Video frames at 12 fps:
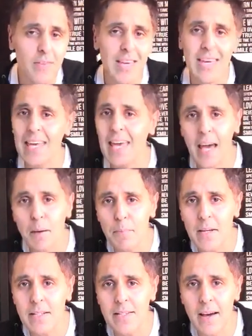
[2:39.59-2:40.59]
it can't
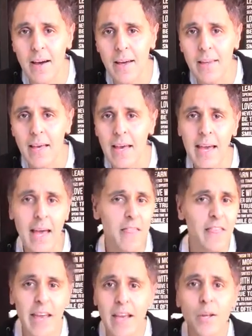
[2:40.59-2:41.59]
be done,
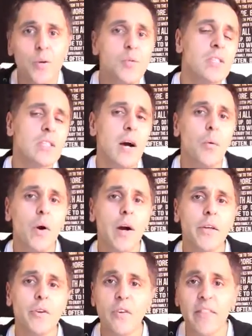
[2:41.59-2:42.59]
and they know
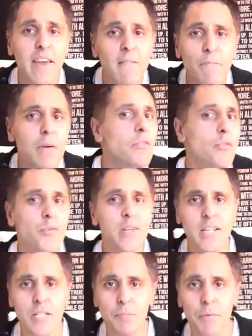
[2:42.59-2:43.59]
someone or they've been through an
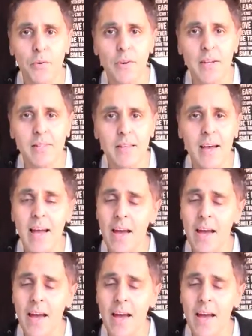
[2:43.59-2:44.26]
experience,